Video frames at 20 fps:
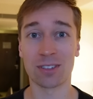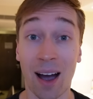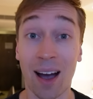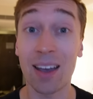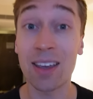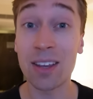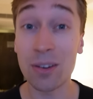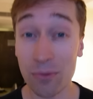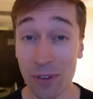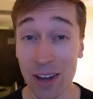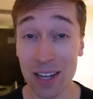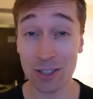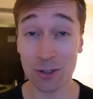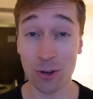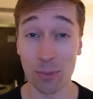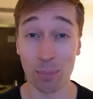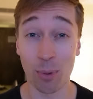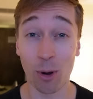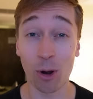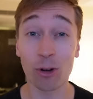I
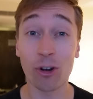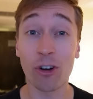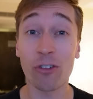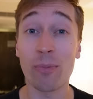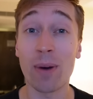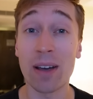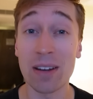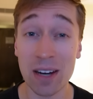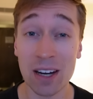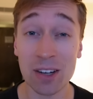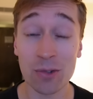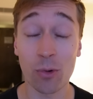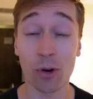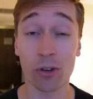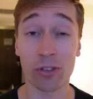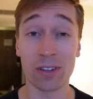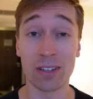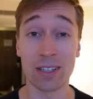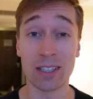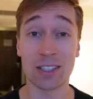invest the bulk of my net
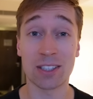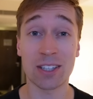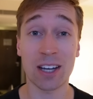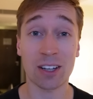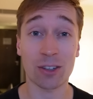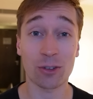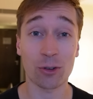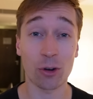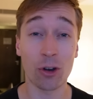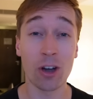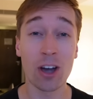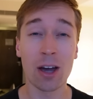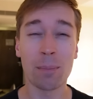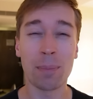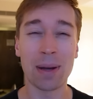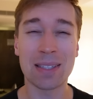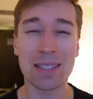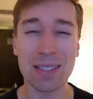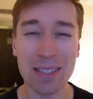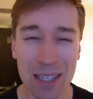worth in this sector,
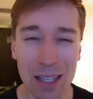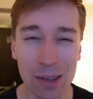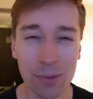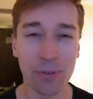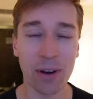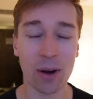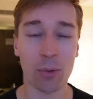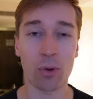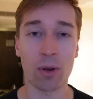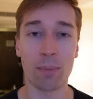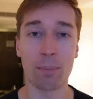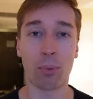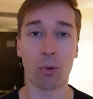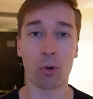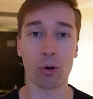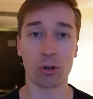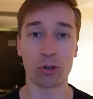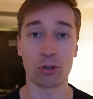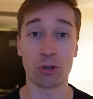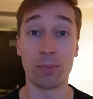but it's still very
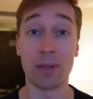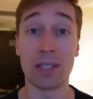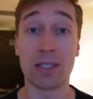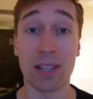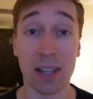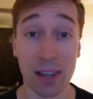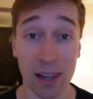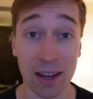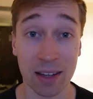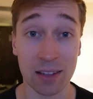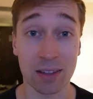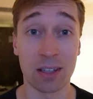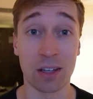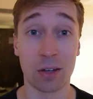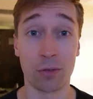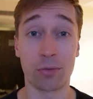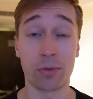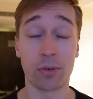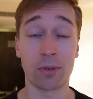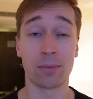important to be
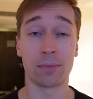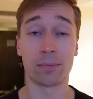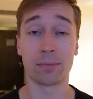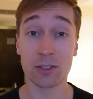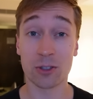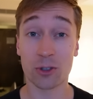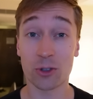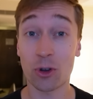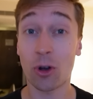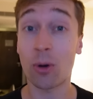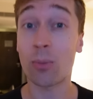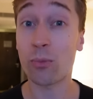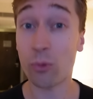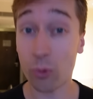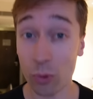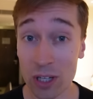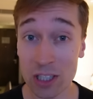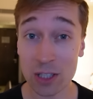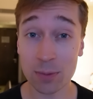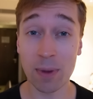selective. Some
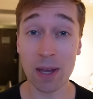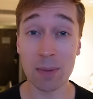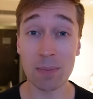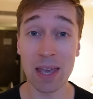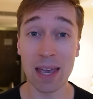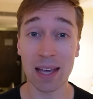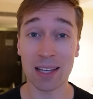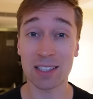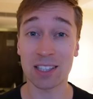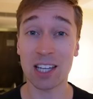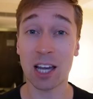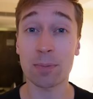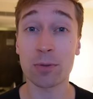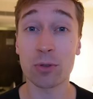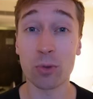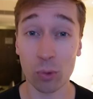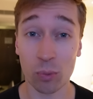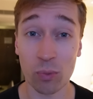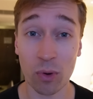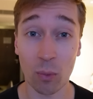REITs may be
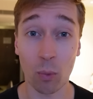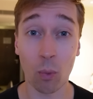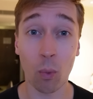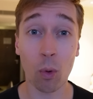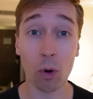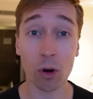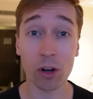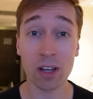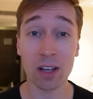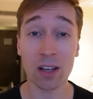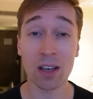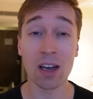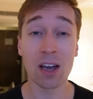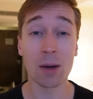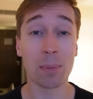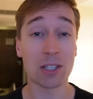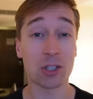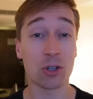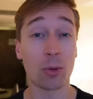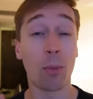exceptionally rewarding,
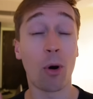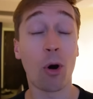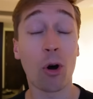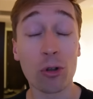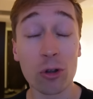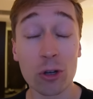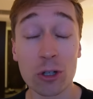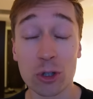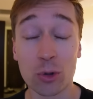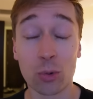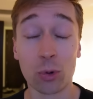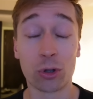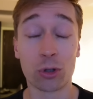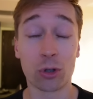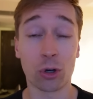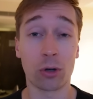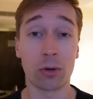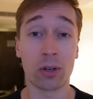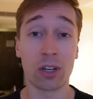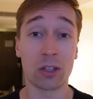but some others
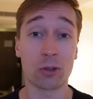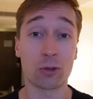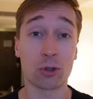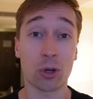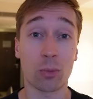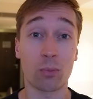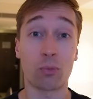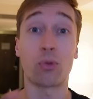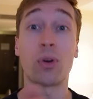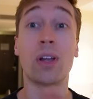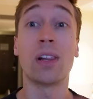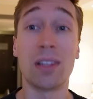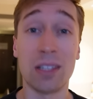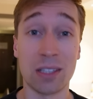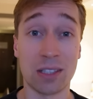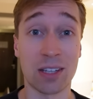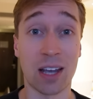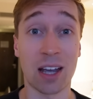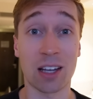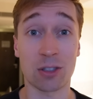could turn into some real
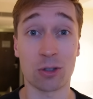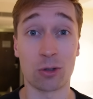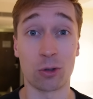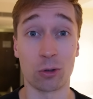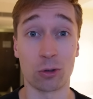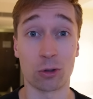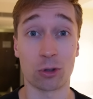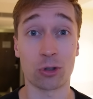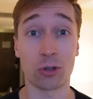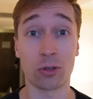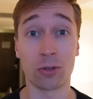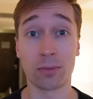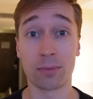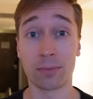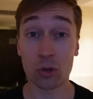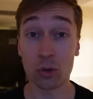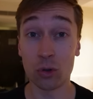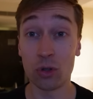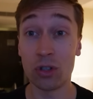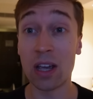disasters.
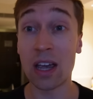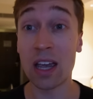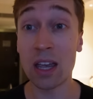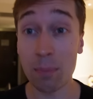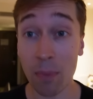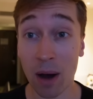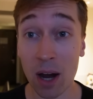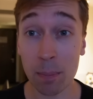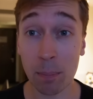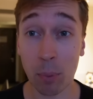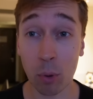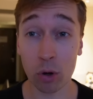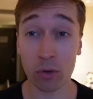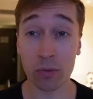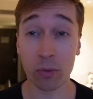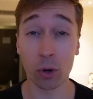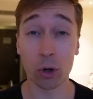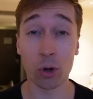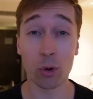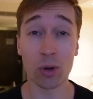Today, my
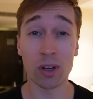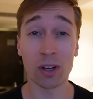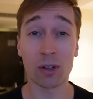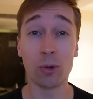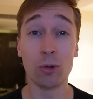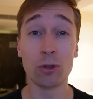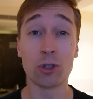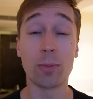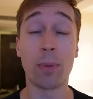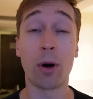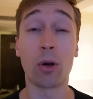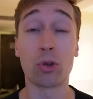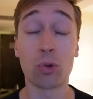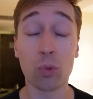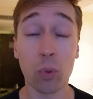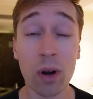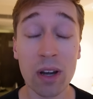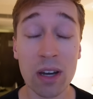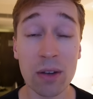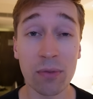portfolio includes
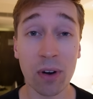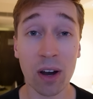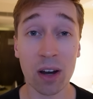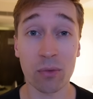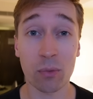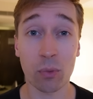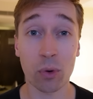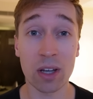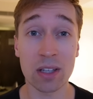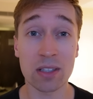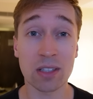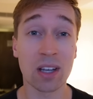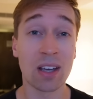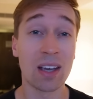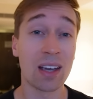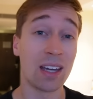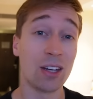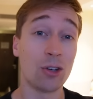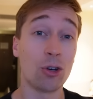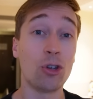about 25 REITs
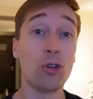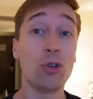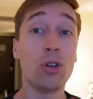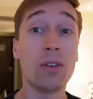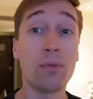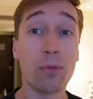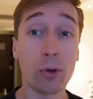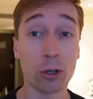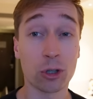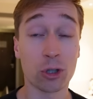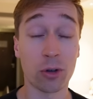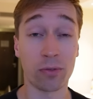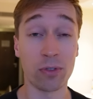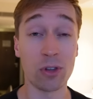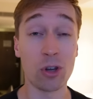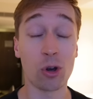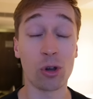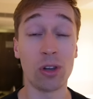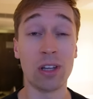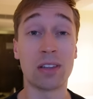in a universe of
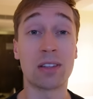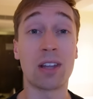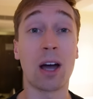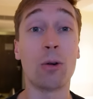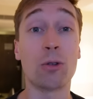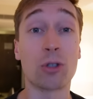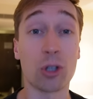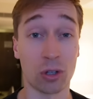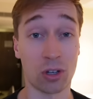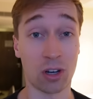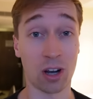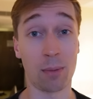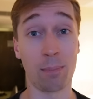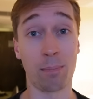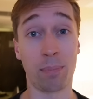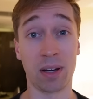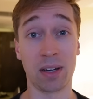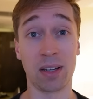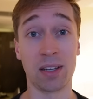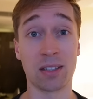nearly 1,000
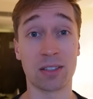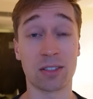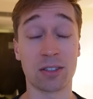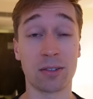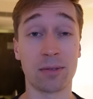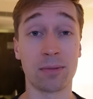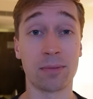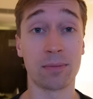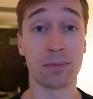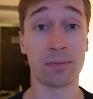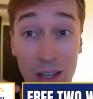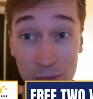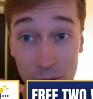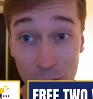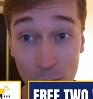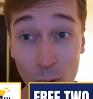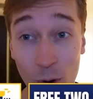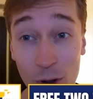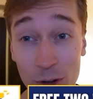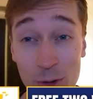companies.
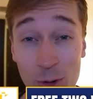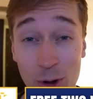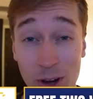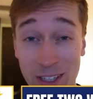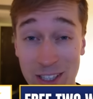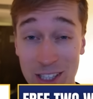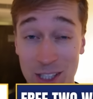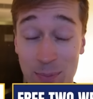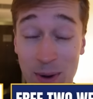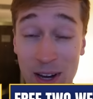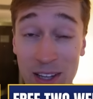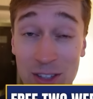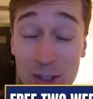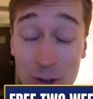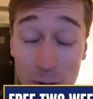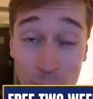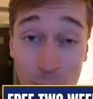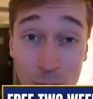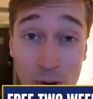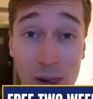If you want to access my
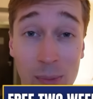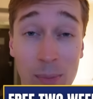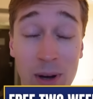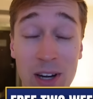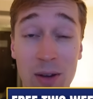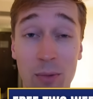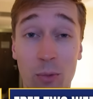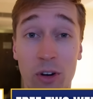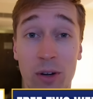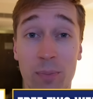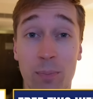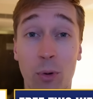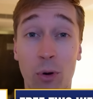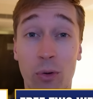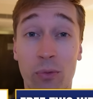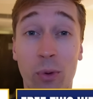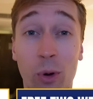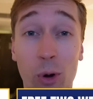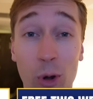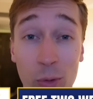entire real money REIT
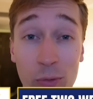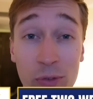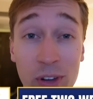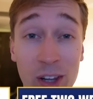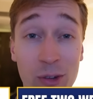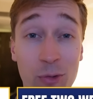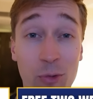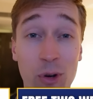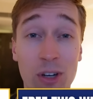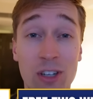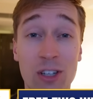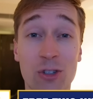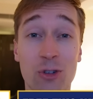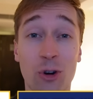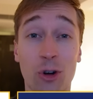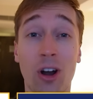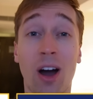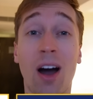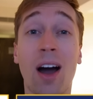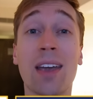portfolio, feel free to
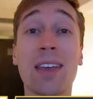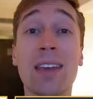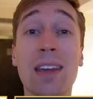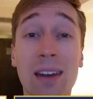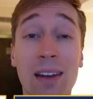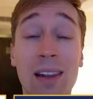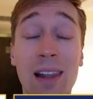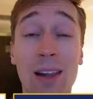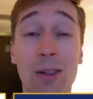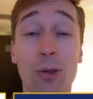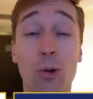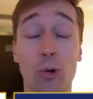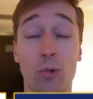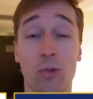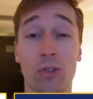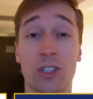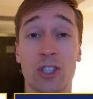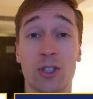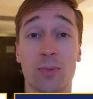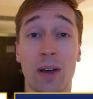join High Yield
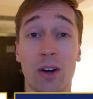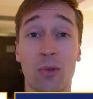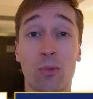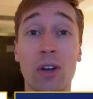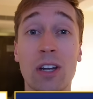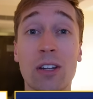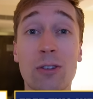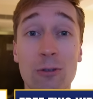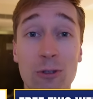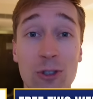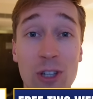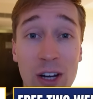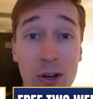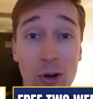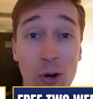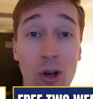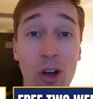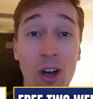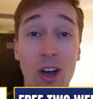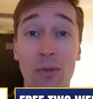Landlord, which is my REIT
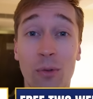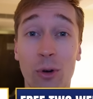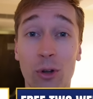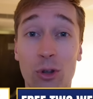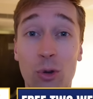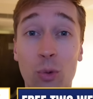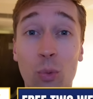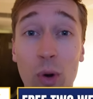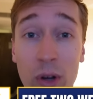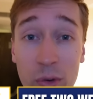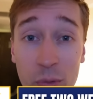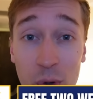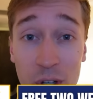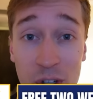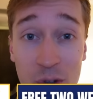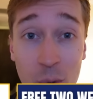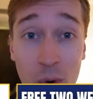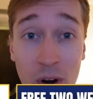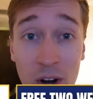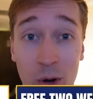newsletter, for a 2-week
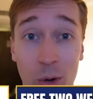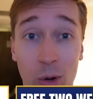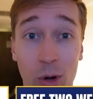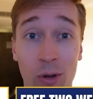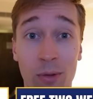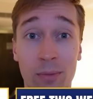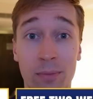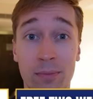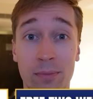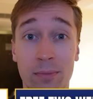free trial.